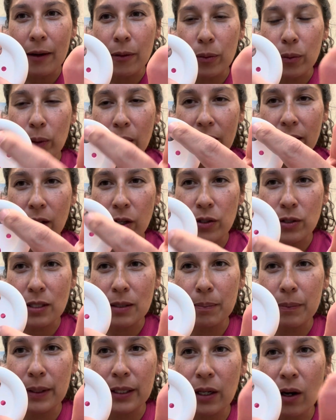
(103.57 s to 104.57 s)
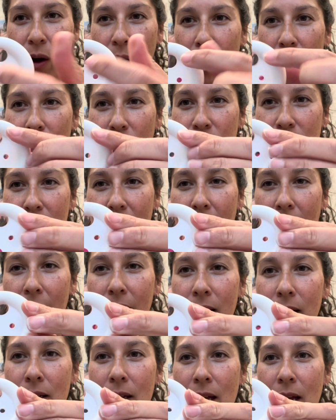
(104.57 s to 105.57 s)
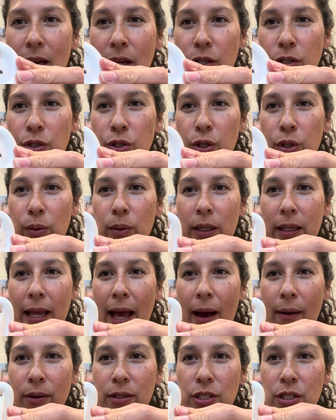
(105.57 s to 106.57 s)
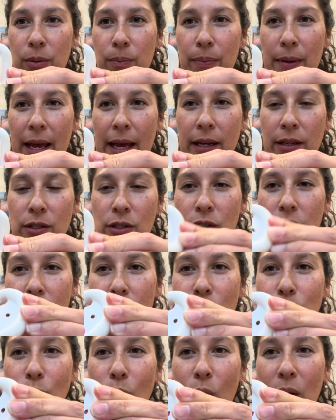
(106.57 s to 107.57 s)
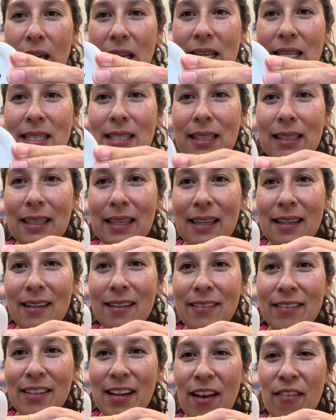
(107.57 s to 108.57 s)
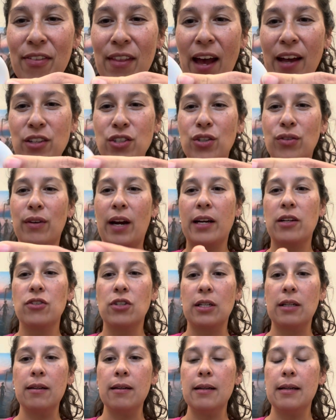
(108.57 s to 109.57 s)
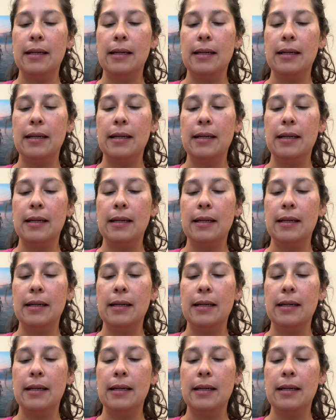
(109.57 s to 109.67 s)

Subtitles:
where those bigger holes are do allow it to bend more easily in that direction.